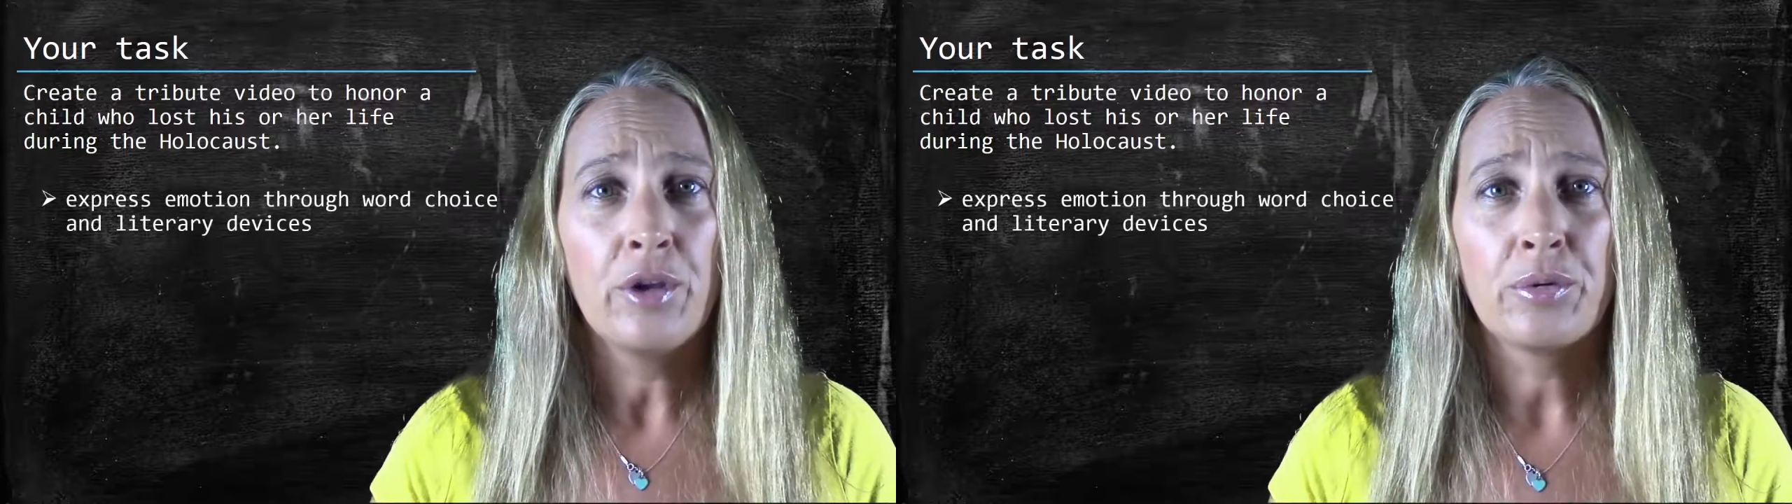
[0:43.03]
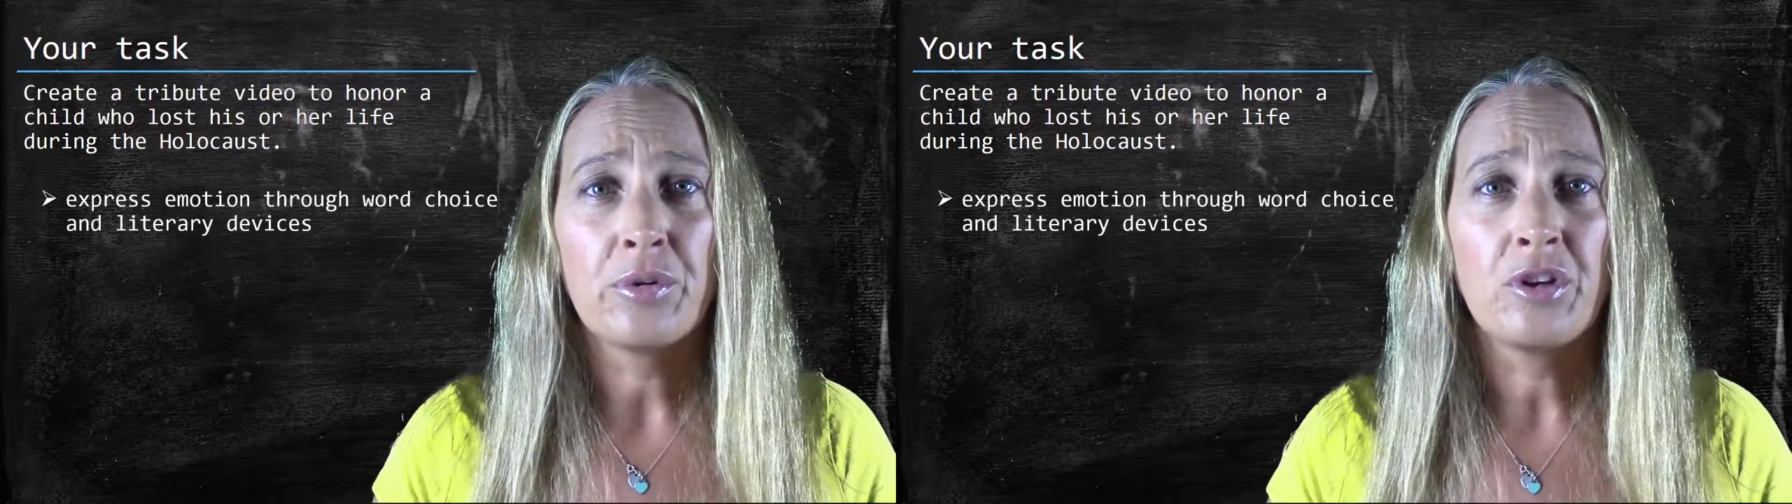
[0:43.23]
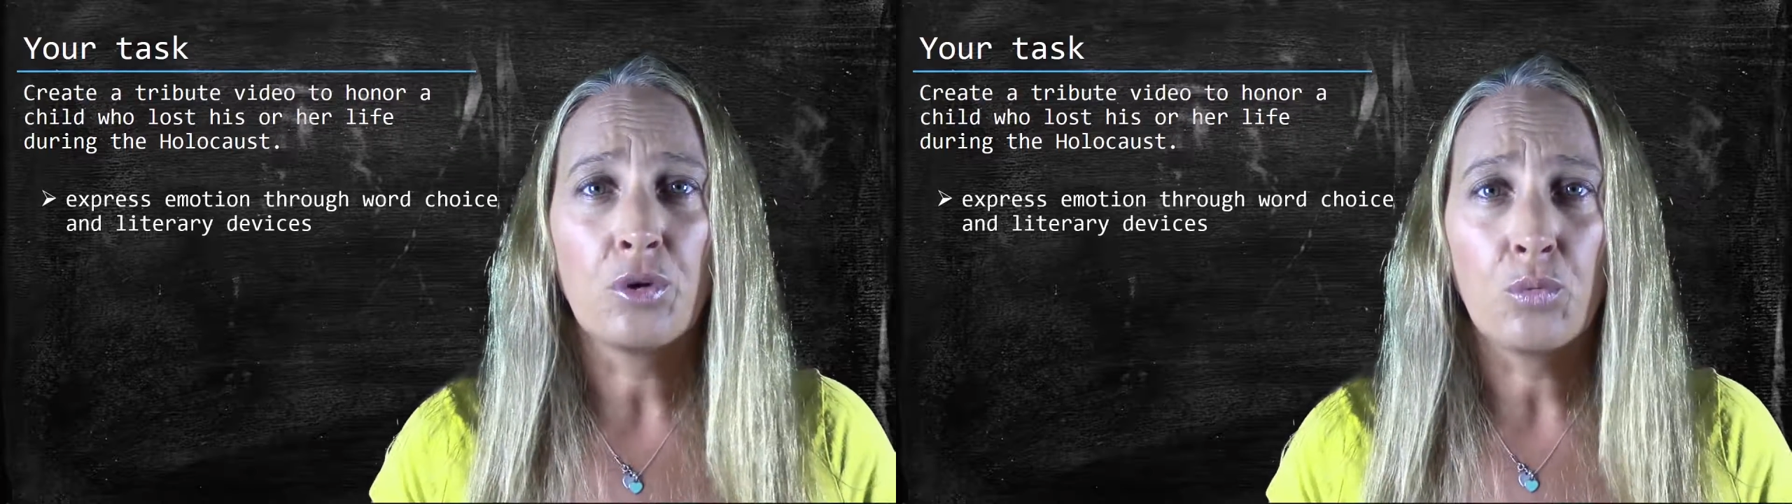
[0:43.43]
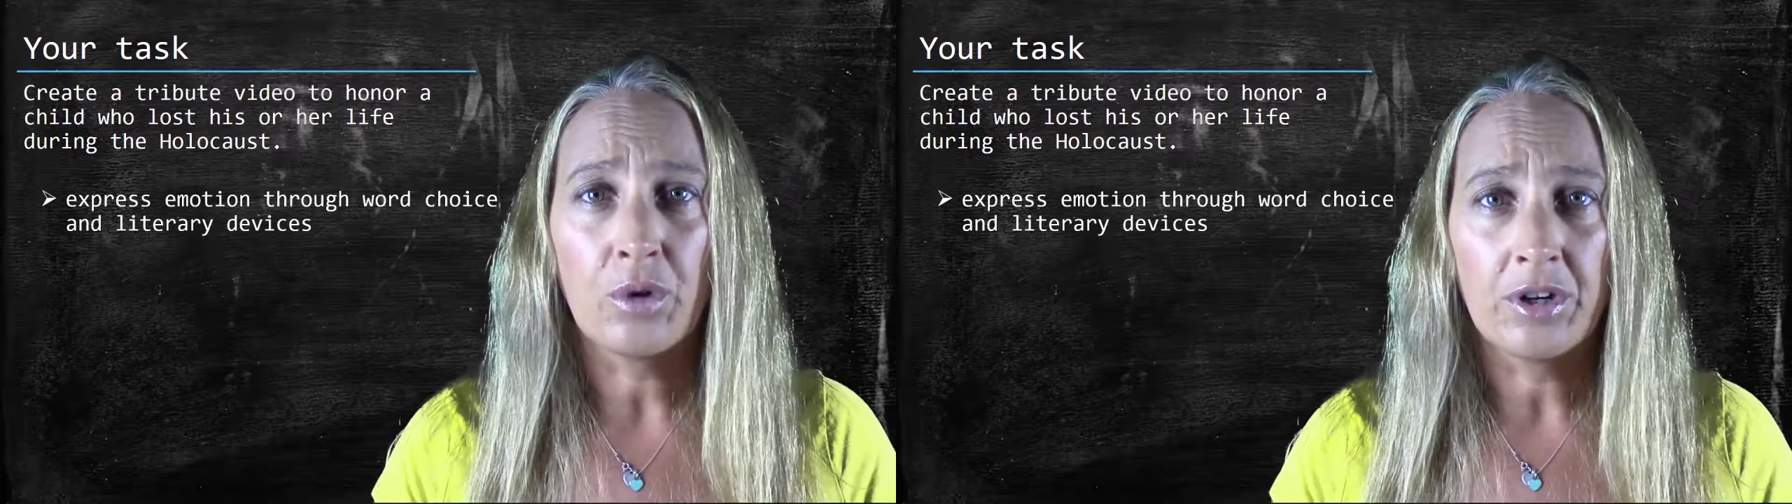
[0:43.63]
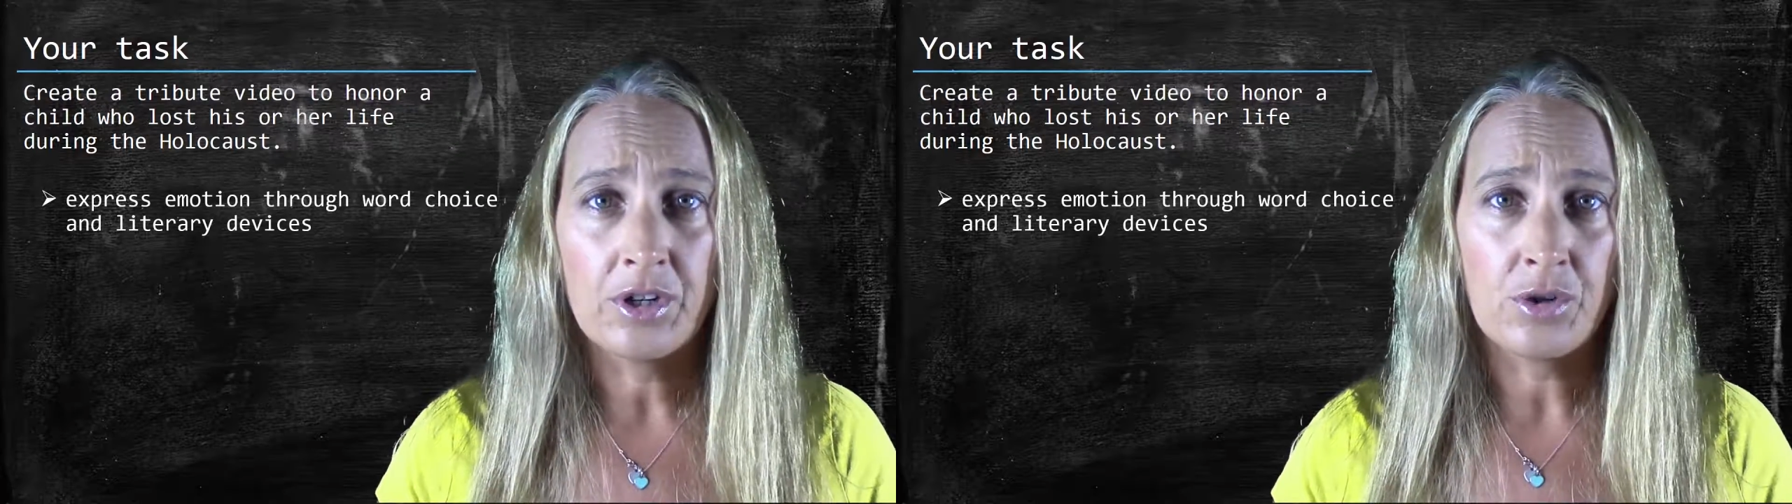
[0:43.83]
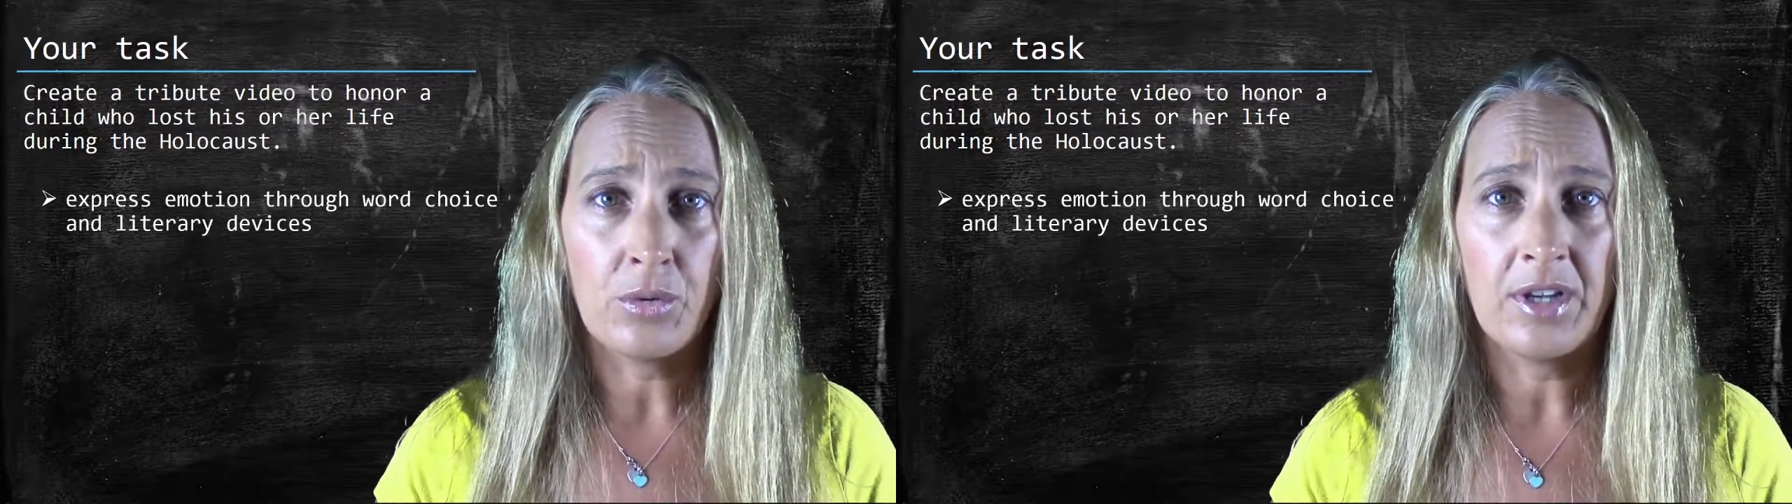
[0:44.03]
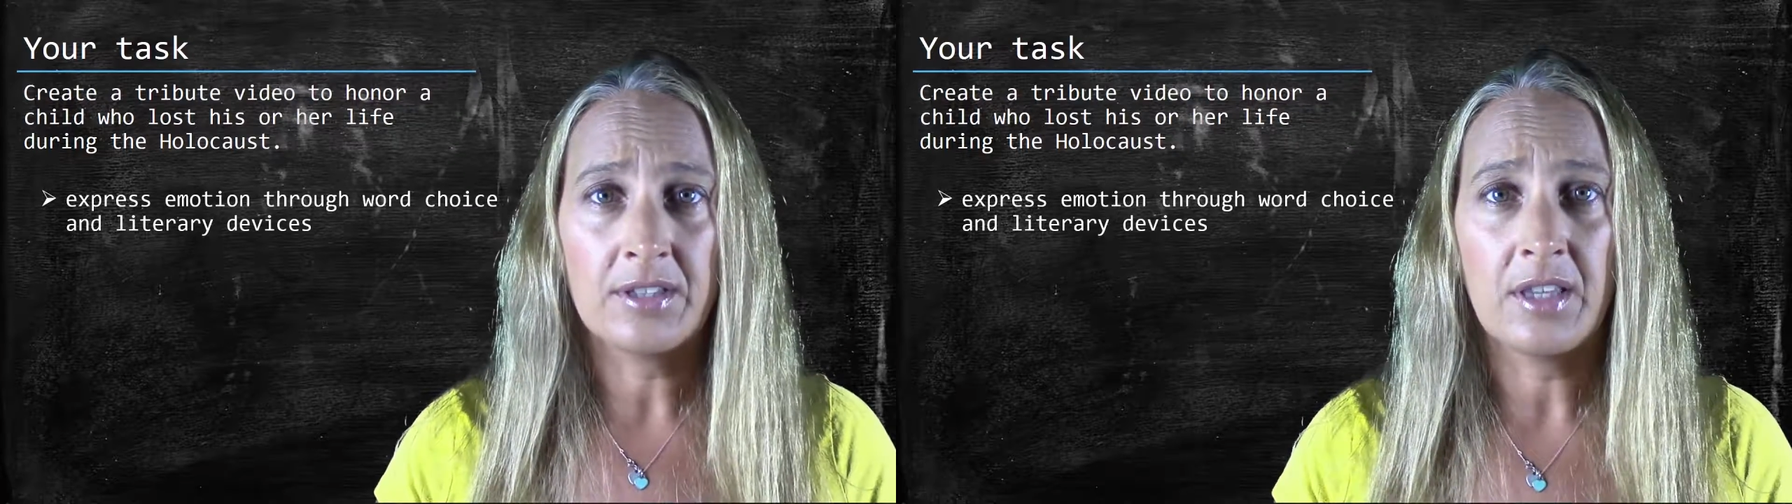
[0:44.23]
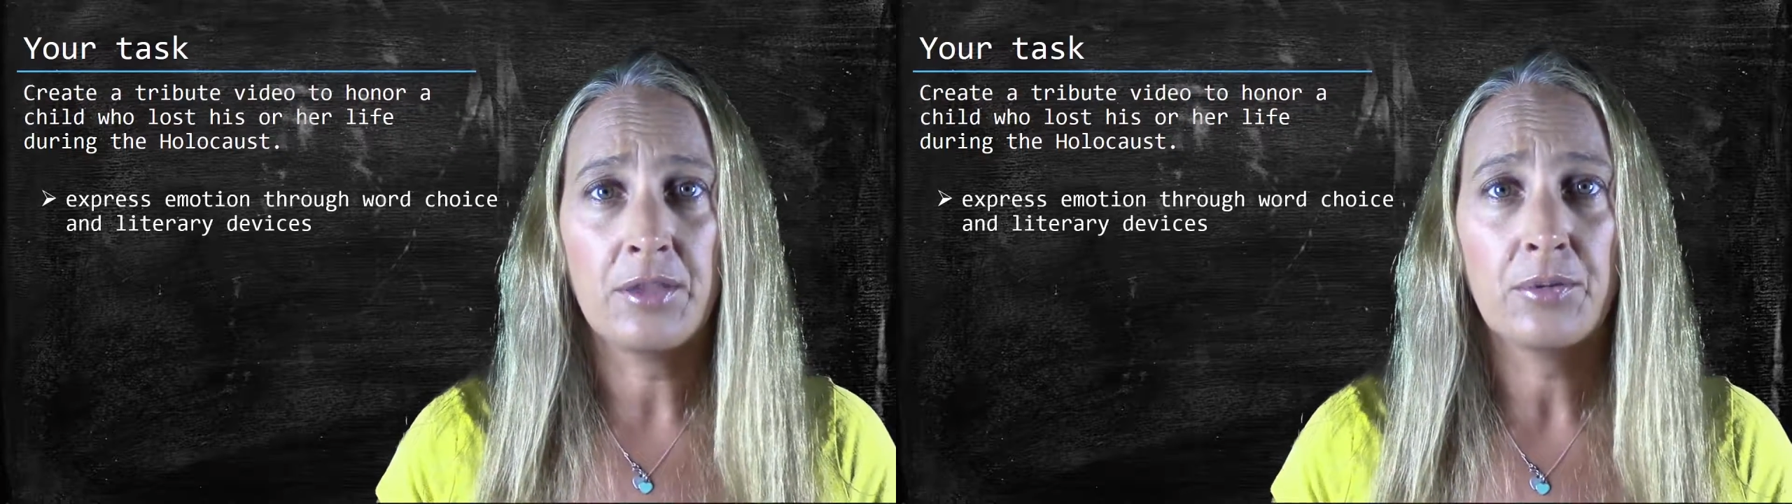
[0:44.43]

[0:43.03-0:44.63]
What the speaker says: through your word choice and